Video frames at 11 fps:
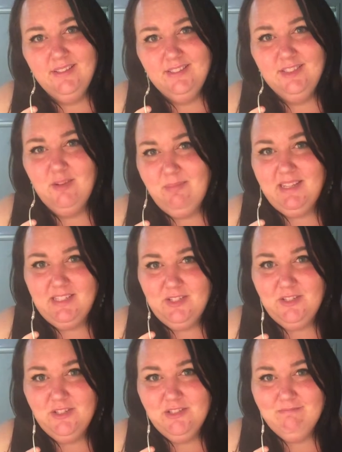don't be a
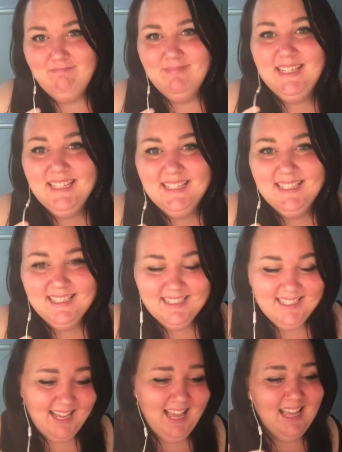douche.
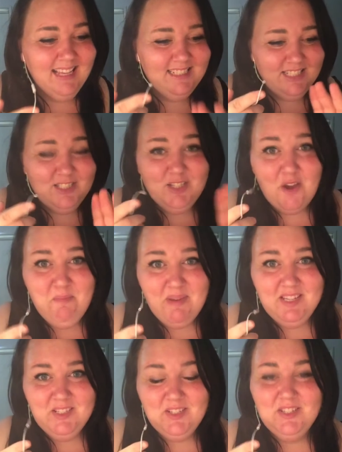Just don't be a
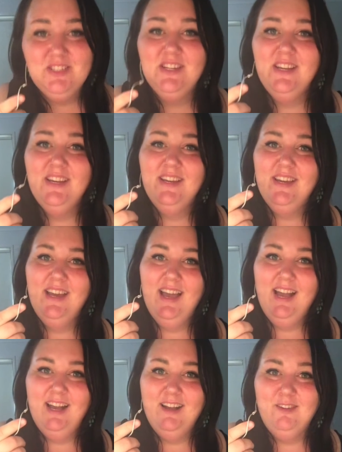douche.
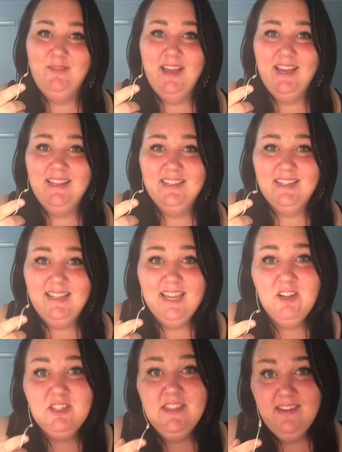And click
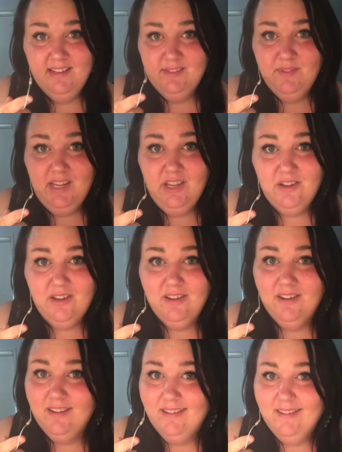onto the next video.
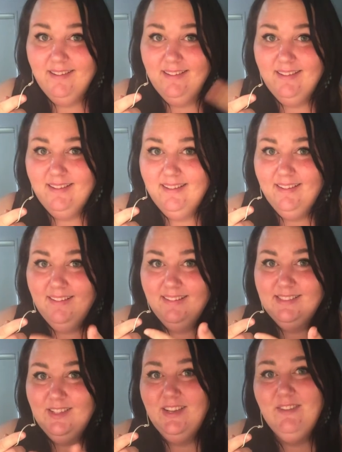
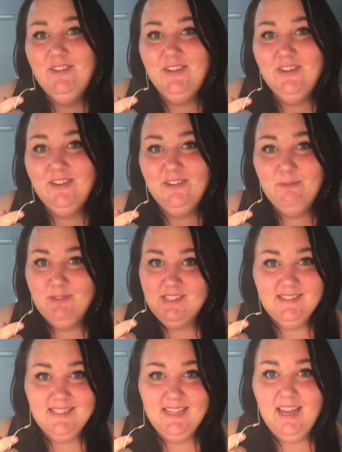So if you don't want to
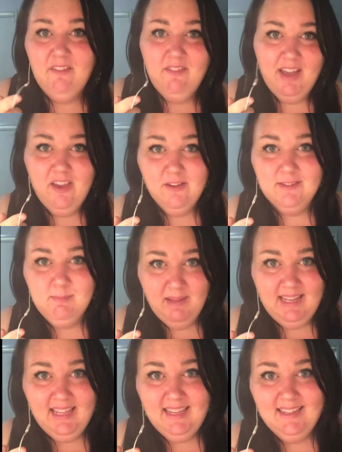see a fat girl's
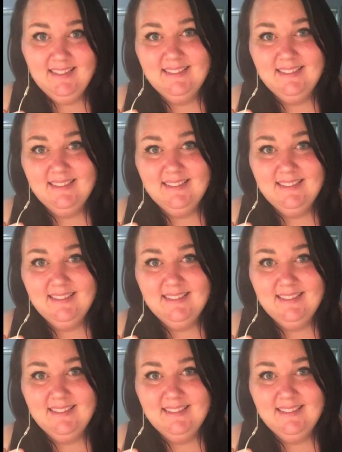belly,